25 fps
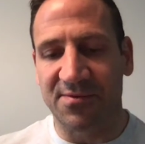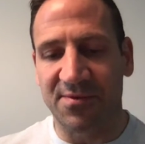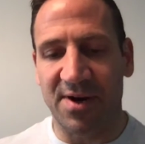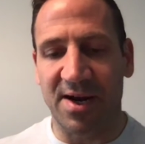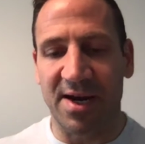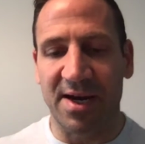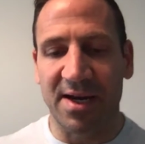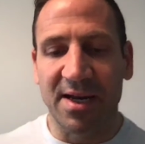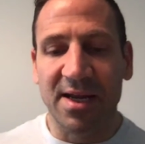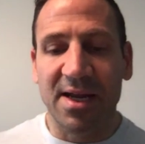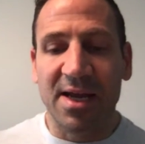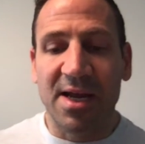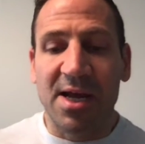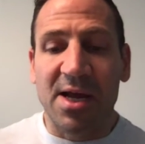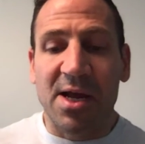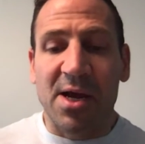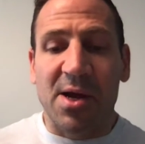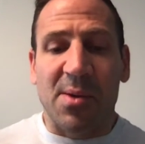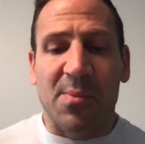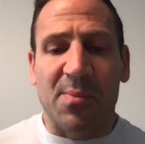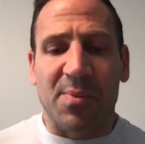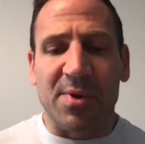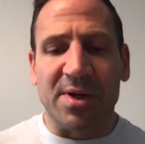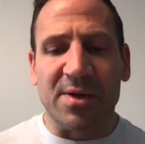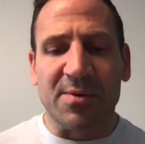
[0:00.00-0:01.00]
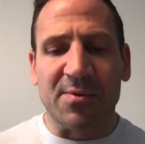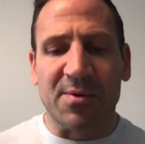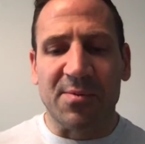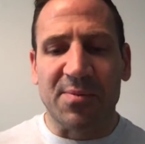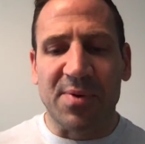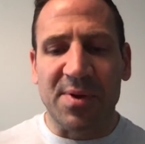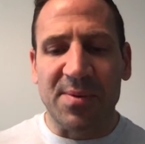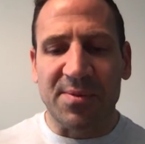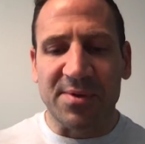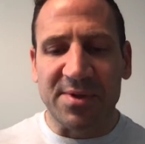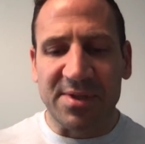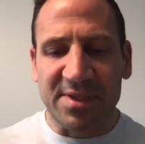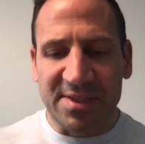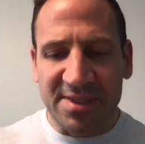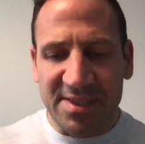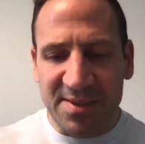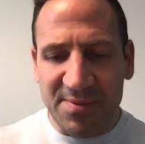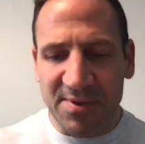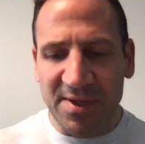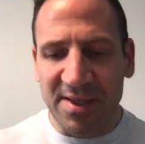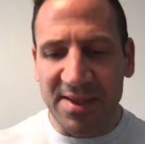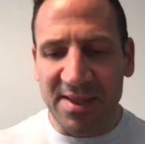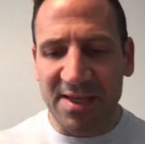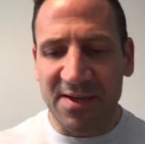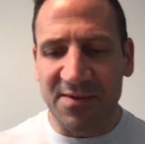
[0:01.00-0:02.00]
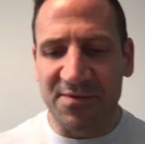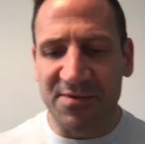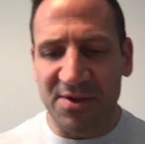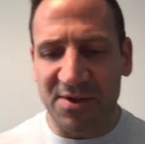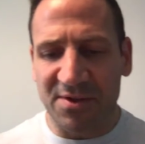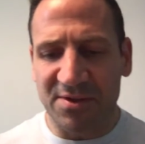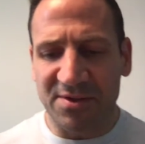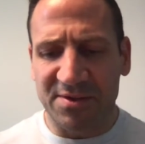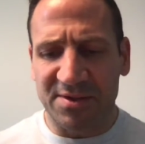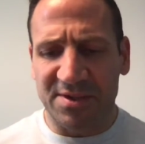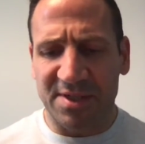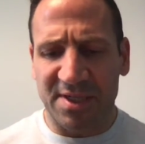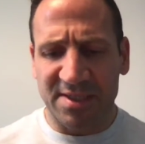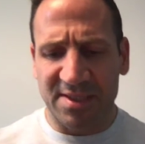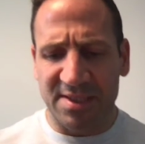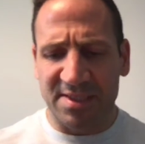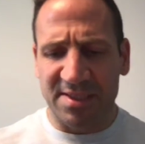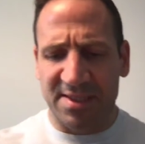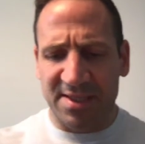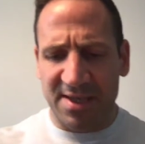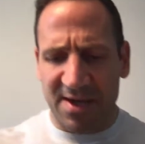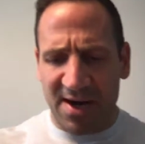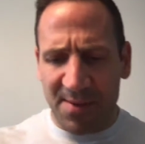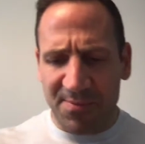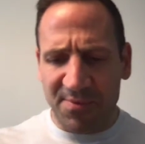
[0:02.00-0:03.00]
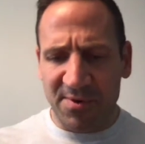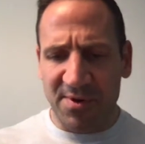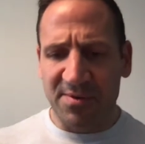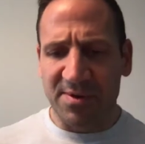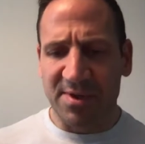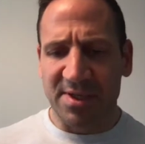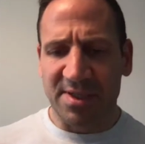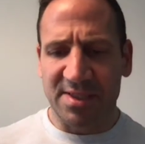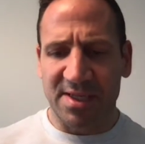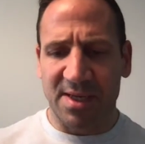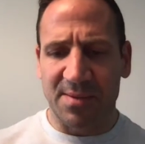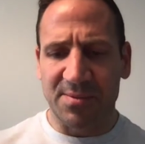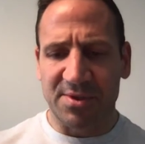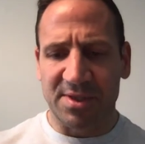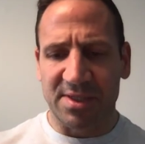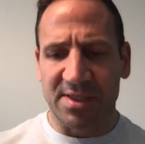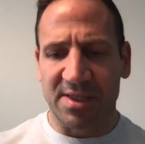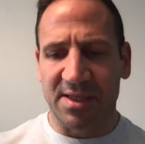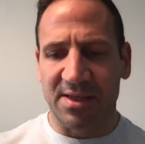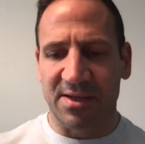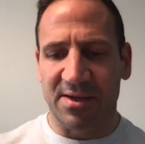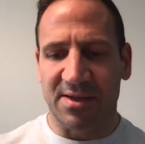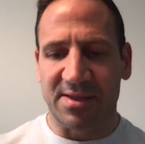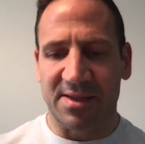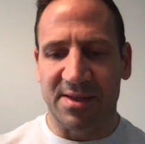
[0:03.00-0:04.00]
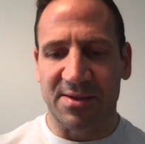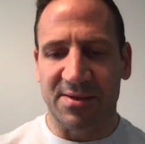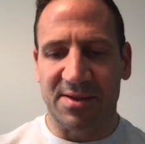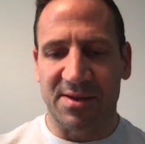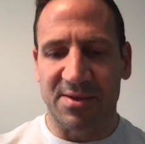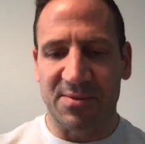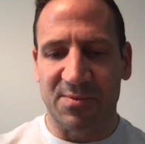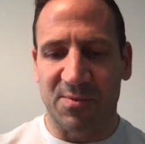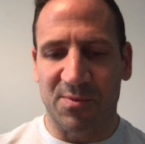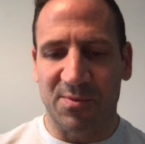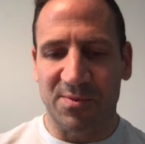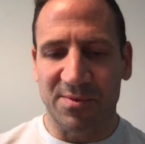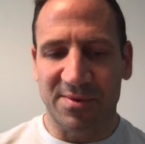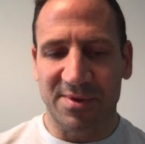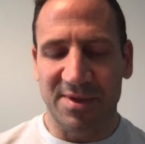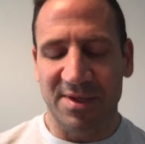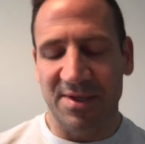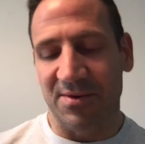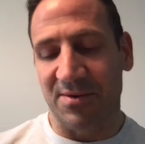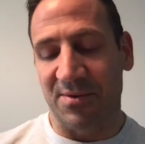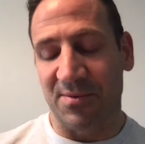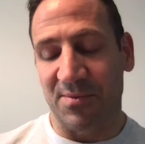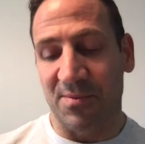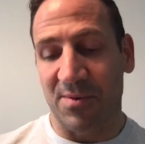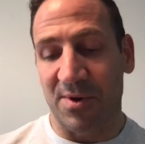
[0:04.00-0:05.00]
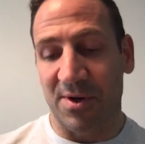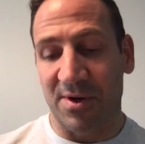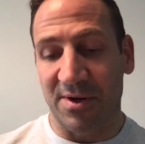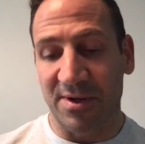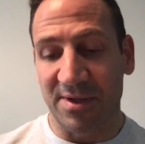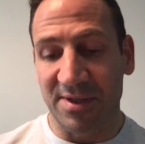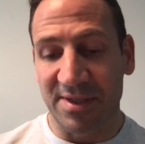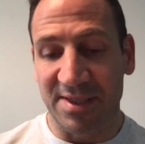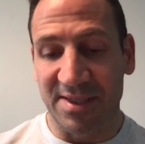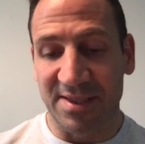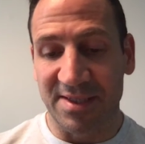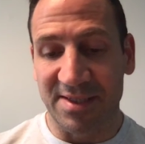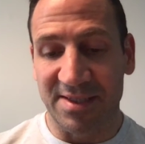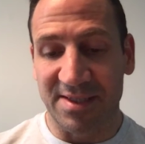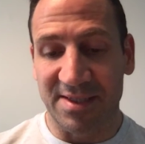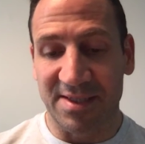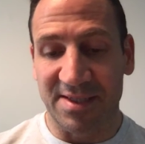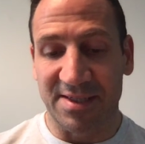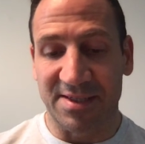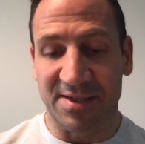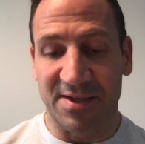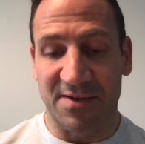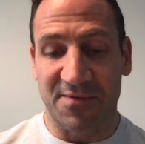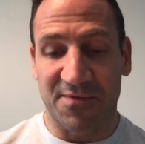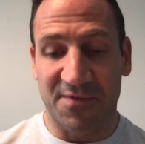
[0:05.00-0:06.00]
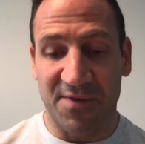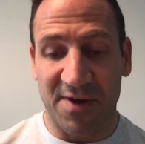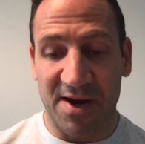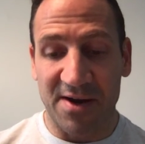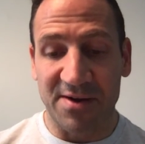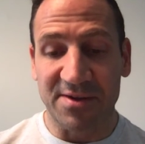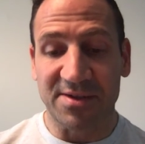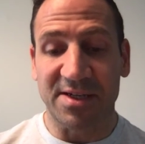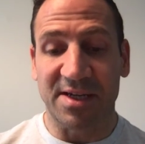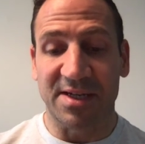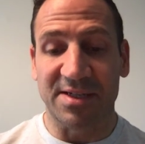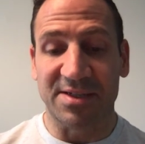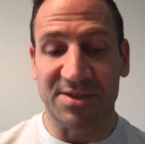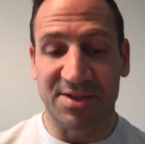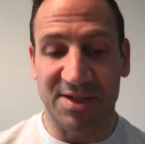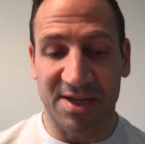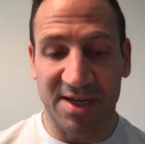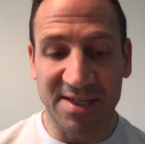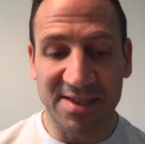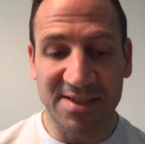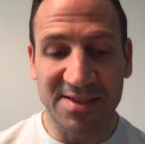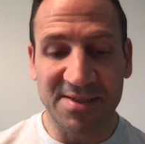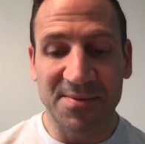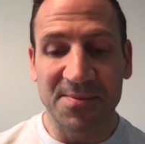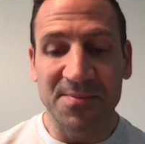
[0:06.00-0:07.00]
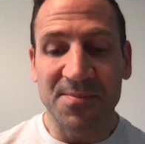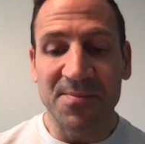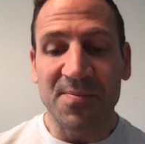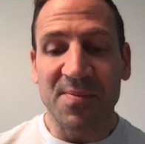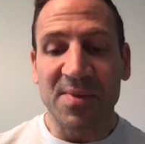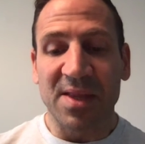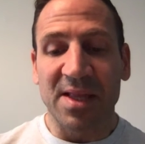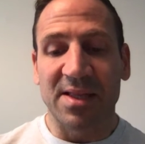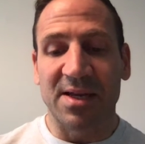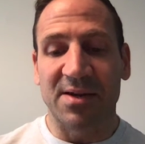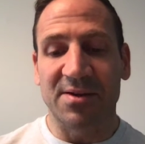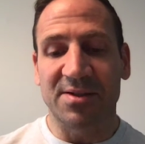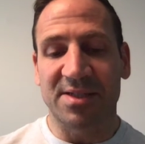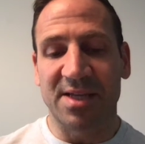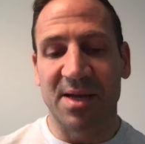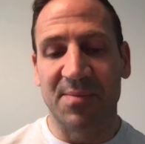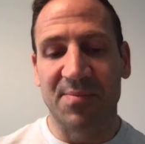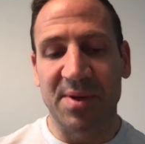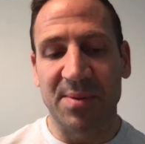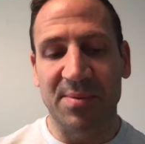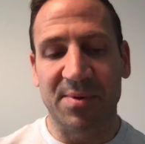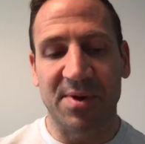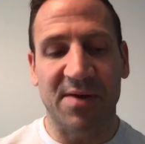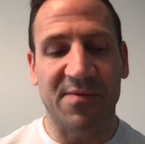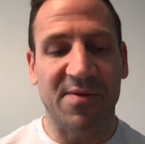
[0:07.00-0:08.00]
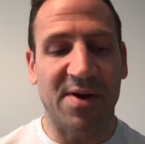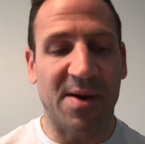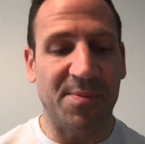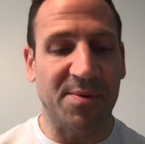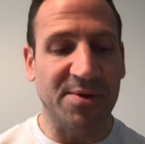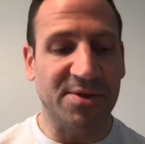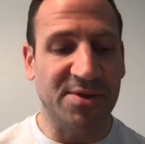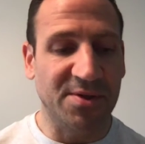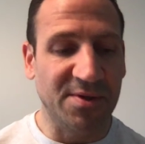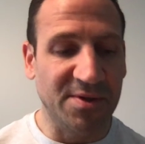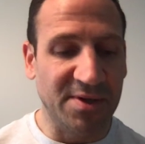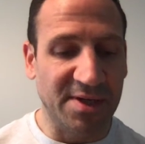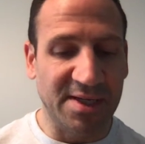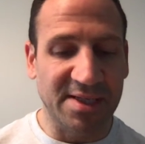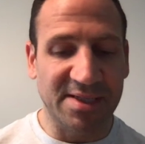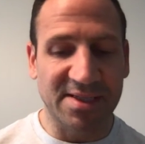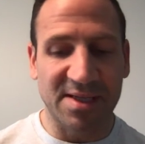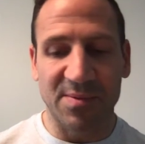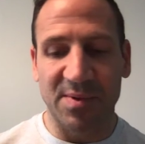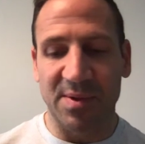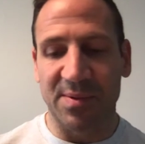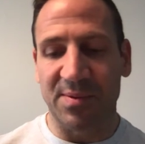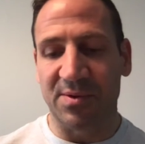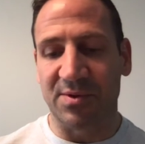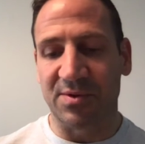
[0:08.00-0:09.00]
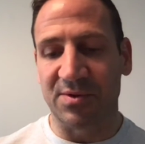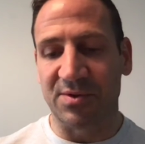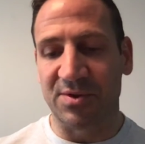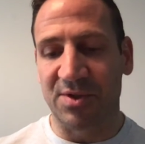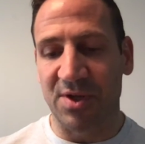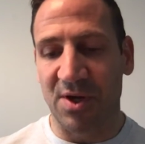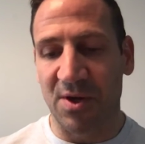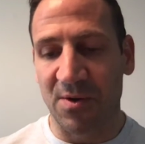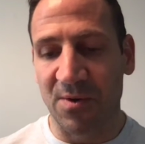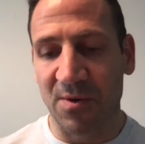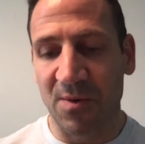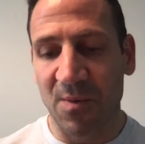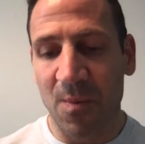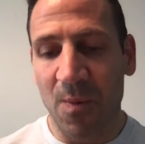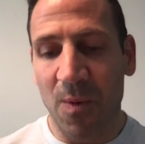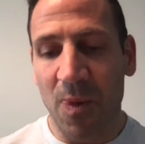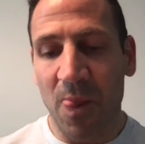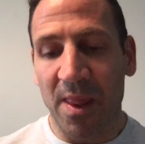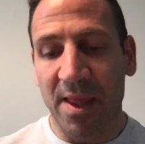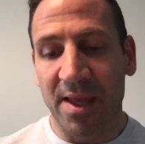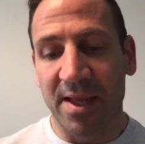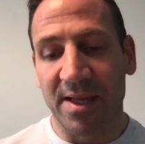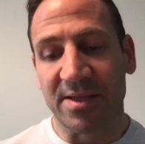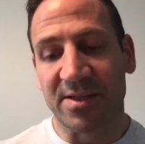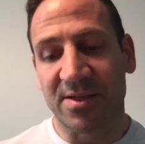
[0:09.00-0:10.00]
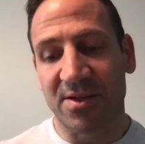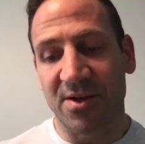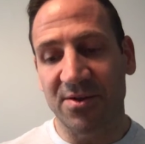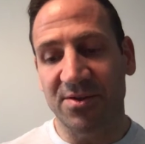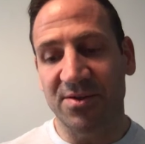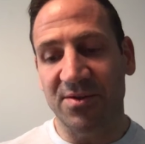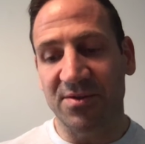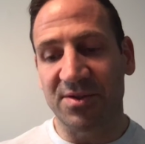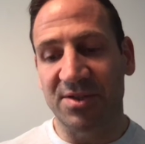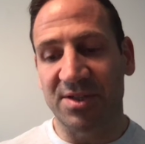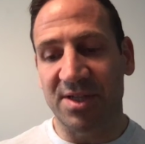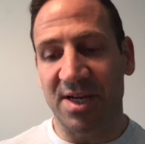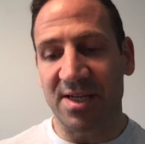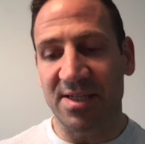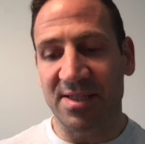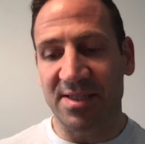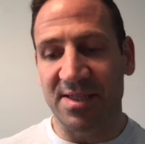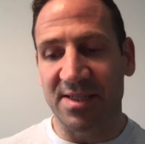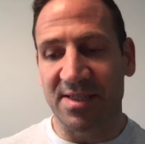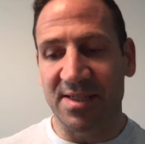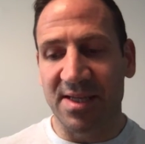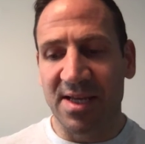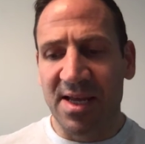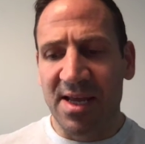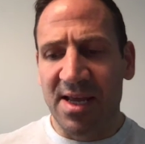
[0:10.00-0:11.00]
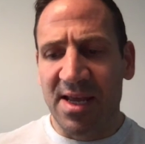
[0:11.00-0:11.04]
right? But when people typically think of justice, they're operating the assumption, look, that the world is unfair, it's unjust. There are some people who have opportunities, some people who don't, and social justice